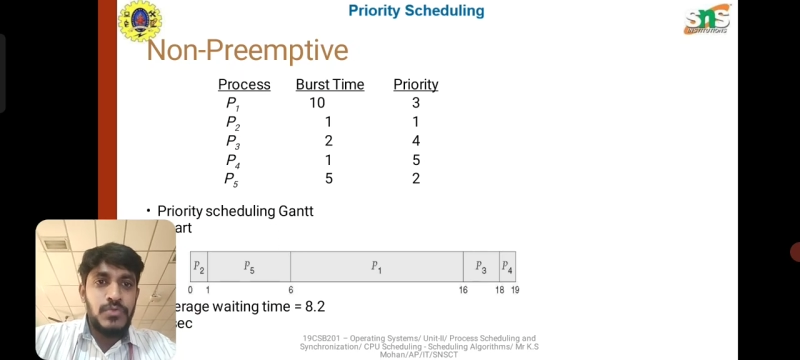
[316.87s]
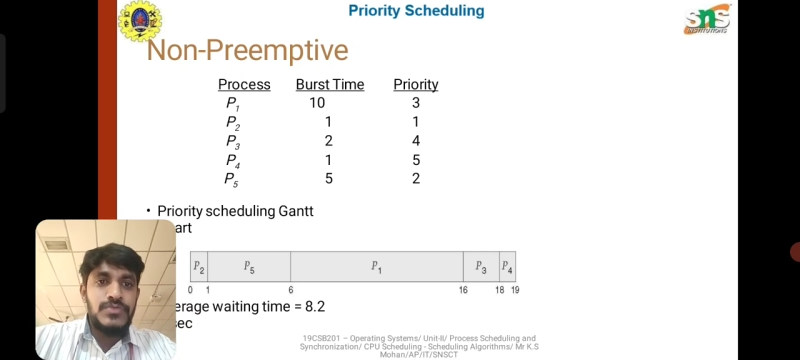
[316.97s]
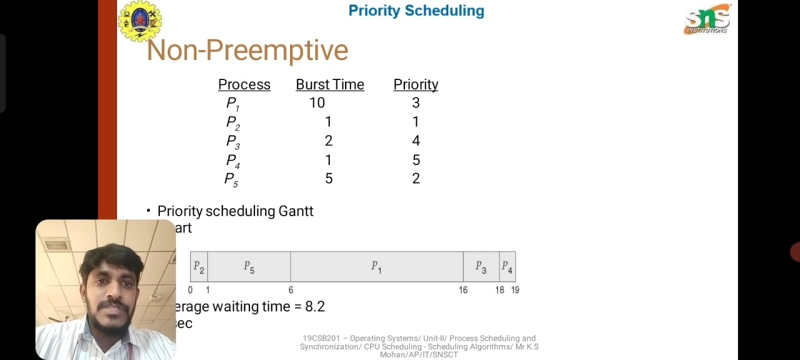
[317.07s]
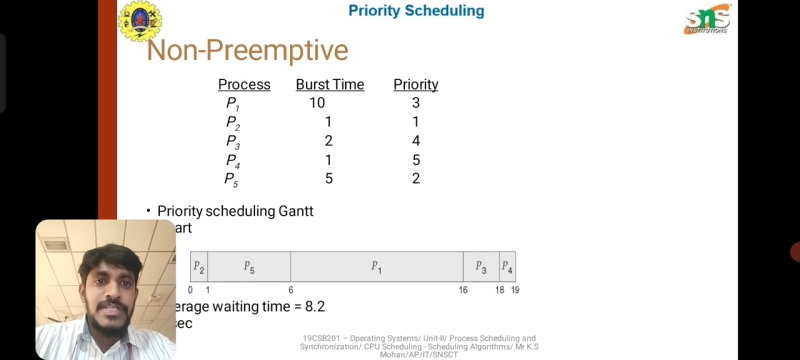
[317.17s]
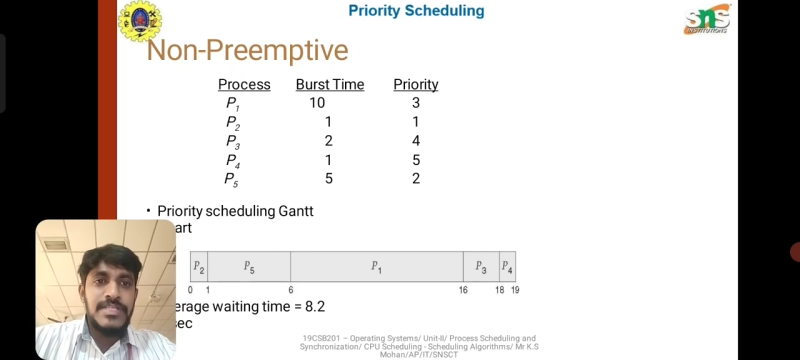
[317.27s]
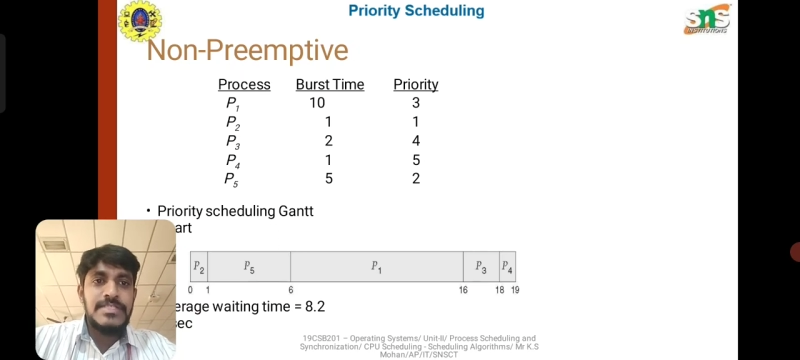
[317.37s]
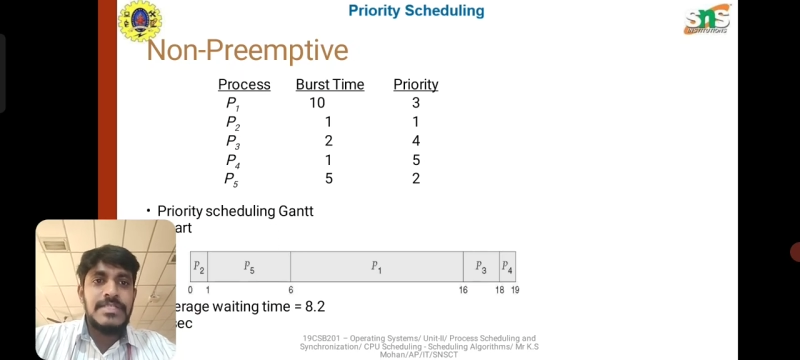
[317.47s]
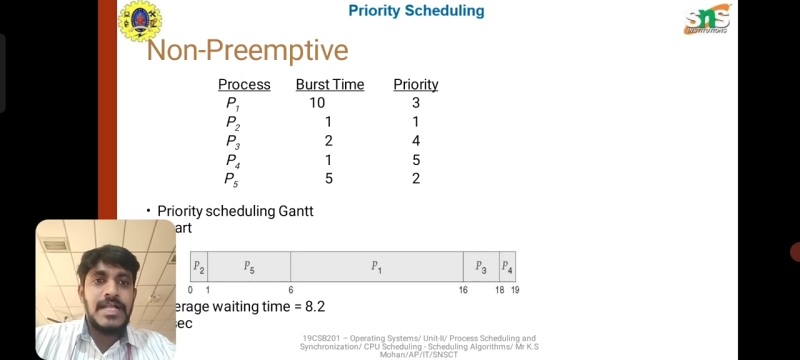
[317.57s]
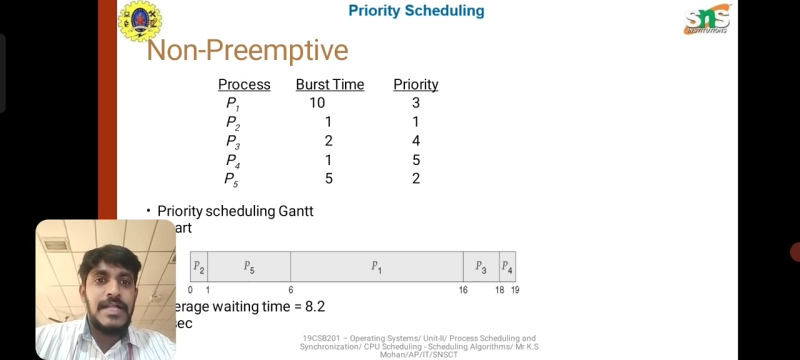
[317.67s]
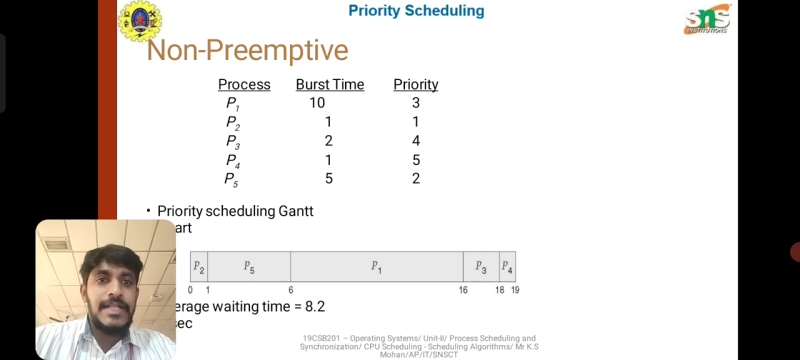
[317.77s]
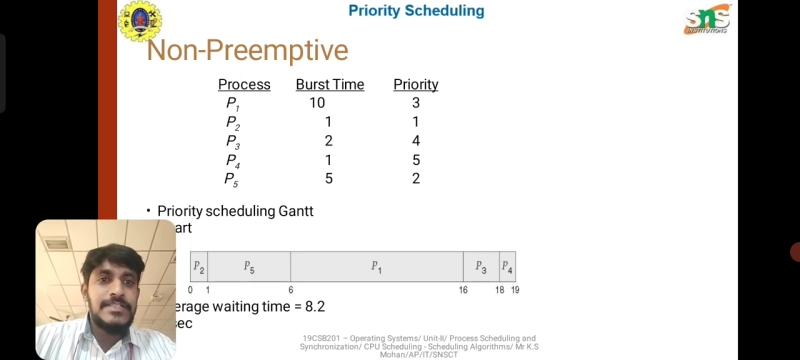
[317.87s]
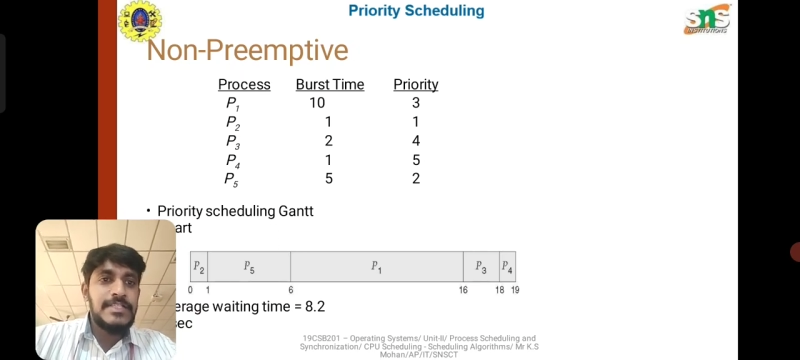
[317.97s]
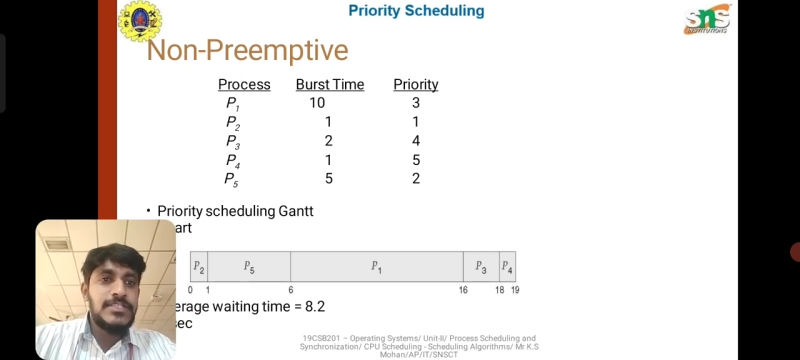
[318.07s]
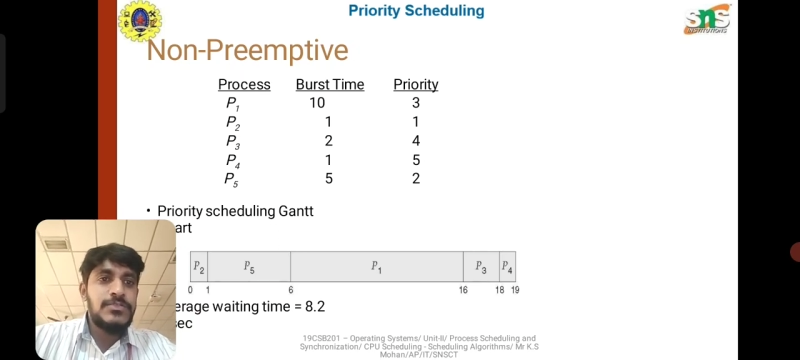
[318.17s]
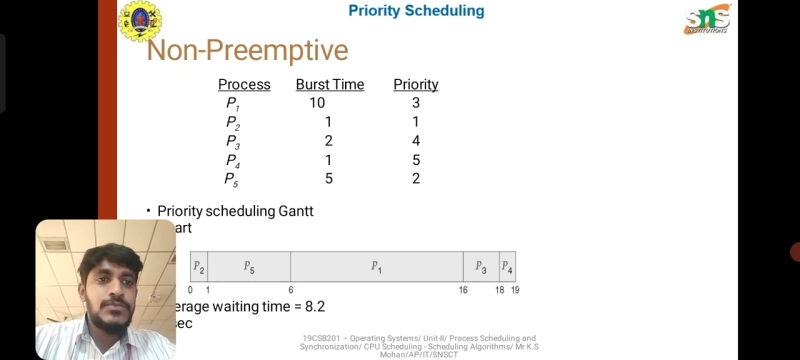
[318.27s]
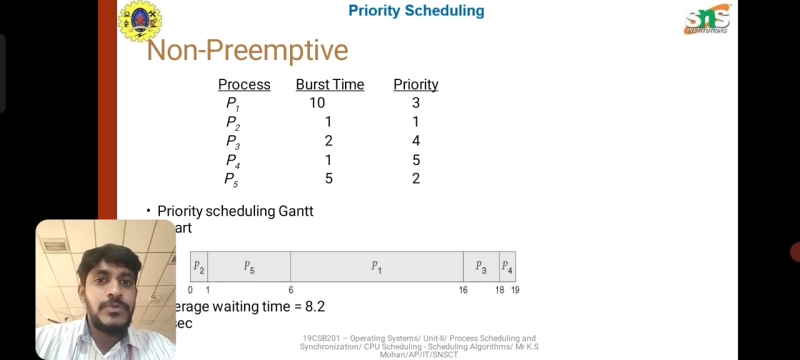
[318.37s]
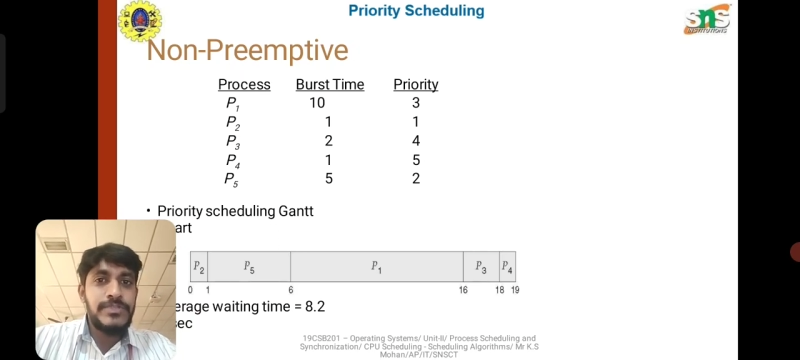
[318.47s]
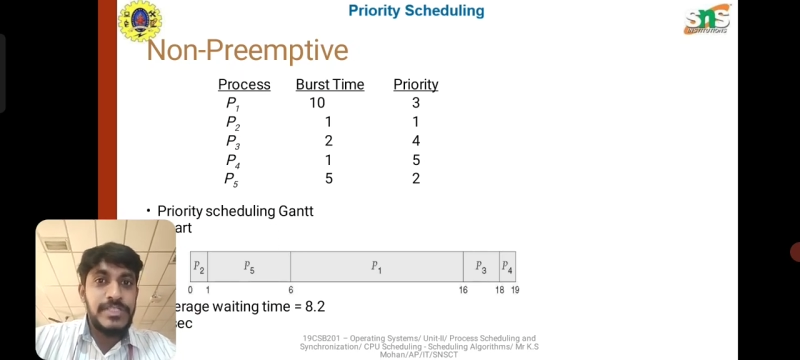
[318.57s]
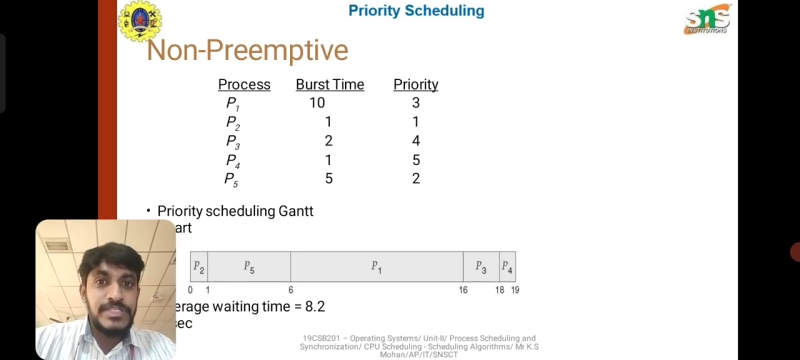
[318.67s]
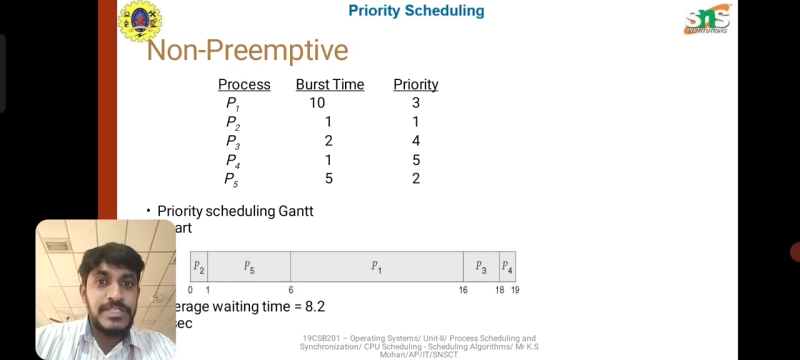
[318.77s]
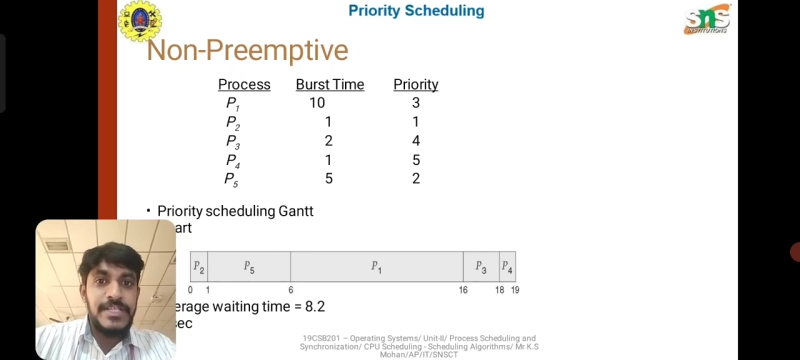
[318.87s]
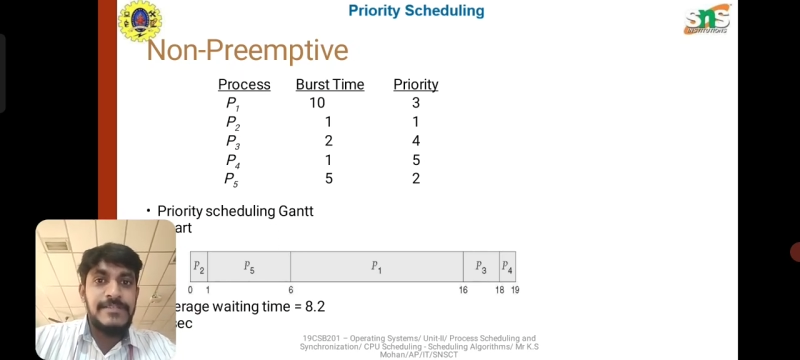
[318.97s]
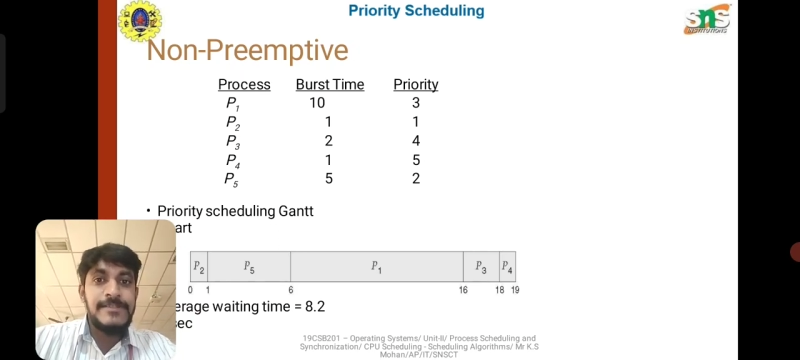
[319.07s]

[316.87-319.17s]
to 6 and 6 to 16